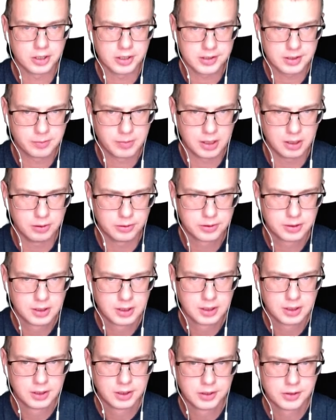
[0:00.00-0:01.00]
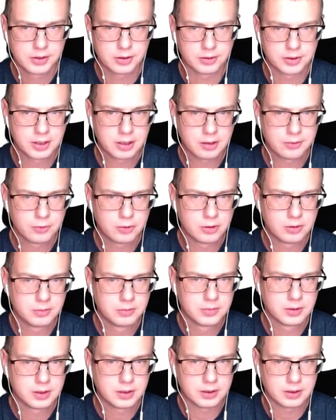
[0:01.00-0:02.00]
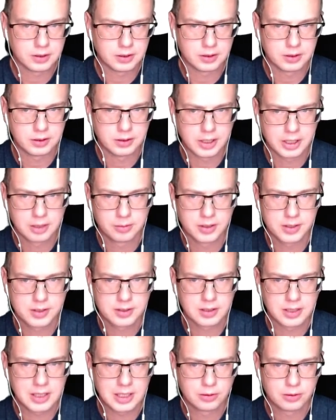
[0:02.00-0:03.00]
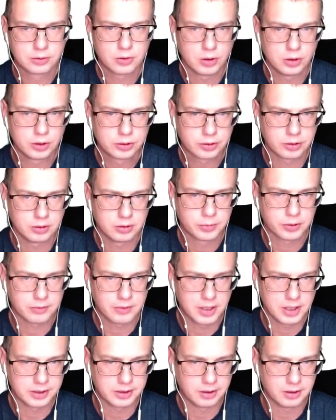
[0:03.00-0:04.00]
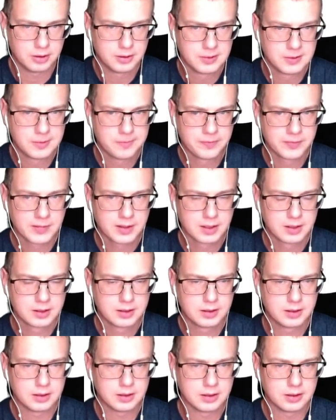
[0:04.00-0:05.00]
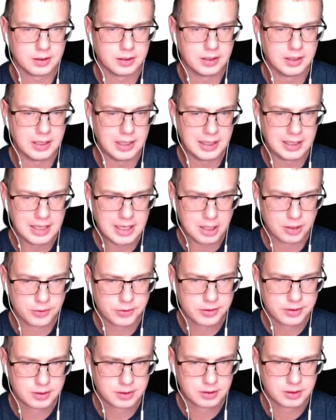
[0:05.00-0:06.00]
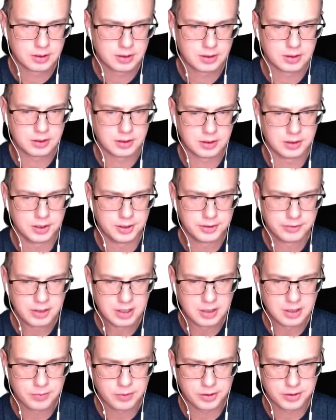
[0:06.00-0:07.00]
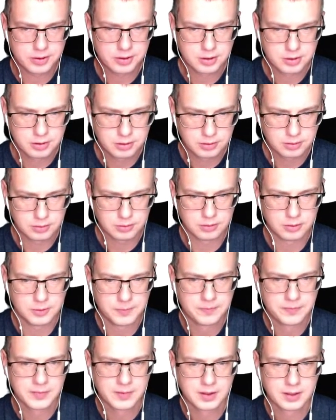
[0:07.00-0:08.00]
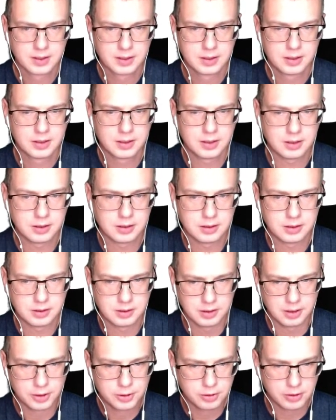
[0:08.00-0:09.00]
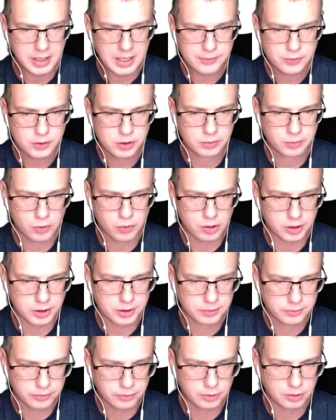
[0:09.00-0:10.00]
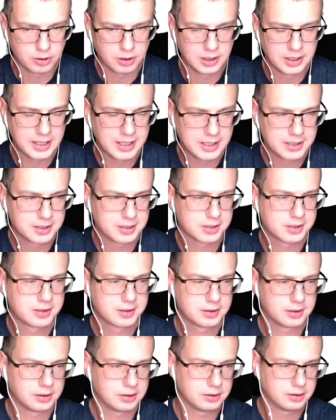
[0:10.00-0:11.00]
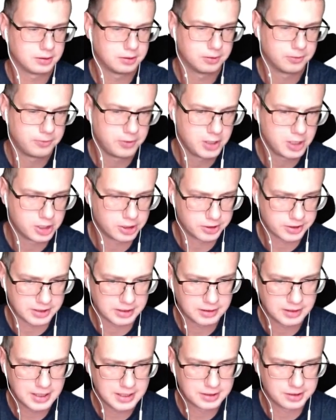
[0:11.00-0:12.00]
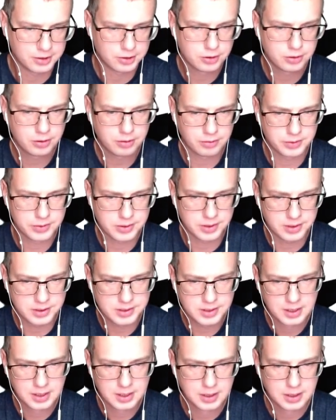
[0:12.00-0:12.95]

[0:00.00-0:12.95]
is about. So Terraform AWS Cloud Control Provider allows developers to have support for latest features and latest services